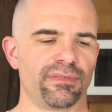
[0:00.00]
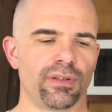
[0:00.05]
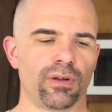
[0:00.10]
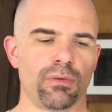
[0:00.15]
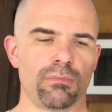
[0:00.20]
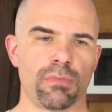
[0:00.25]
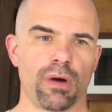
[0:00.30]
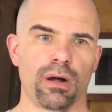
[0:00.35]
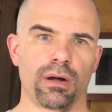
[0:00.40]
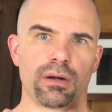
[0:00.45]

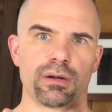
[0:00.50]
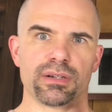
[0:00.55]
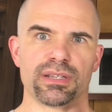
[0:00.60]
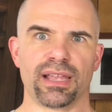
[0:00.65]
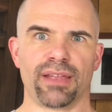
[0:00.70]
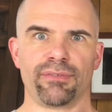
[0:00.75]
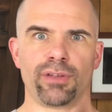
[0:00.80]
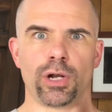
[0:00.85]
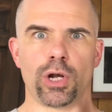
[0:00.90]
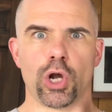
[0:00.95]
markers
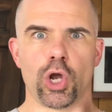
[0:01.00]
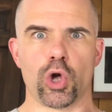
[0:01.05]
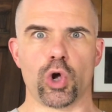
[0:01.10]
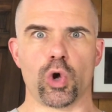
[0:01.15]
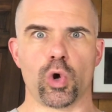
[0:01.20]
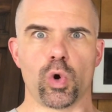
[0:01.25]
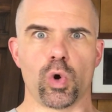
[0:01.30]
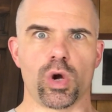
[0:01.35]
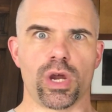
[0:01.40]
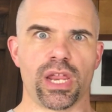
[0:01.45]
having
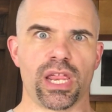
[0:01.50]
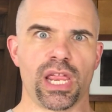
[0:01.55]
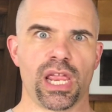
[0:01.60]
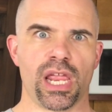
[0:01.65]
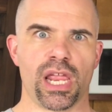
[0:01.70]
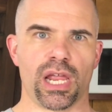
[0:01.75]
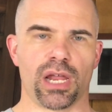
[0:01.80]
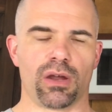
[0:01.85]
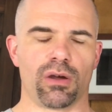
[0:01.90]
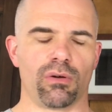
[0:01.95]
low
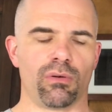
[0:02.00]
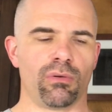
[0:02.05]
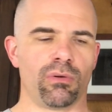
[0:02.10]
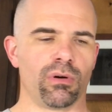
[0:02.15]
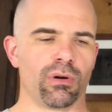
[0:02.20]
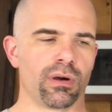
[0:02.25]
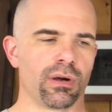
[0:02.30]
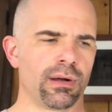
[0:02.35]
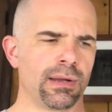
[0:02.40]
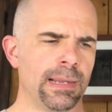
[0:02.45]
kick
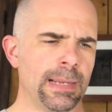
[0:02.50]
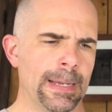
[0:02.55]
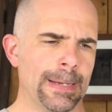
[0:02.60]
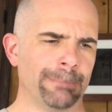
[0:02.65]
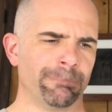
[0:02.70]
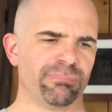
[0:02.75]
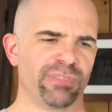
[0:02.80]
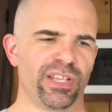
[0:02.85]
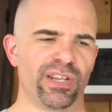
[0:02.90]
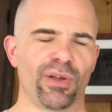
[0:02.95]
or,
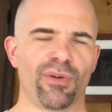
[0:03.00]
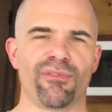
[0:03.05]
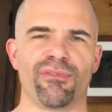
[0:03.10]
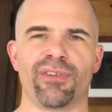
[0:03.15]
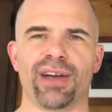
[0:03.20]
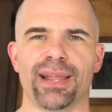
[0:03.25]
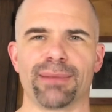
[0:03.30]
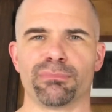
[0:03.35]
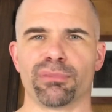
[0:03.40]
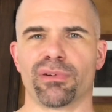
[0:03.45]

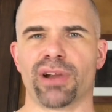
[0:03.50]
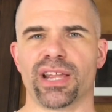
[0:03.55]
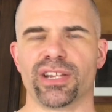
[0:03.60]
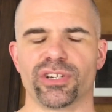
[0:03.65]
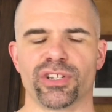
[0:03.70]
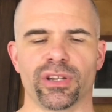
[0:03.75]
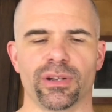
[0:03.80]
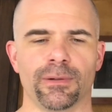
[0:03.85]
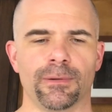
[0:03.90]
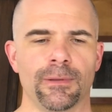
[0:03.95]

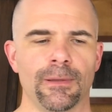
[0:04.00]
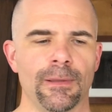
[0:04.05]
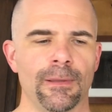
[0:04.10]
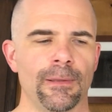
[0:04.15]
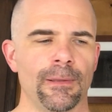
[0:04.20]
vibration.